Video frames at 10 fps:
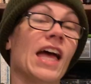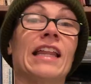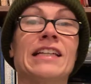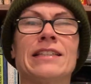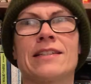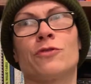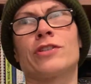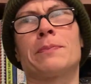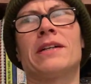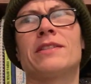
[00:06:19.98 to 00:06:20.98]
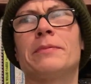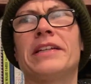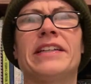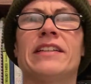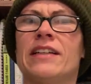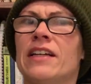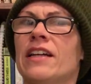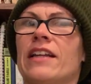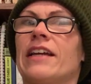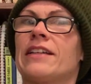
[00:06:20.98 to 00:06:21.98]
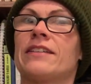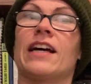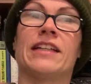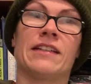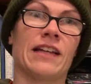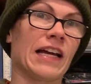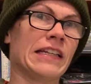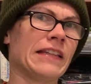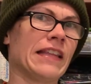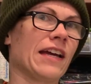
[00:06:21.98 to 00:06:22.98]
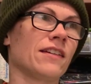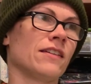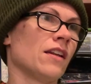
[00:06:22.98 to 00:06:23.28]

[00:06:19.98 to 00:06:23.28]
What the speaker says: at least responsibly. Like, I did that.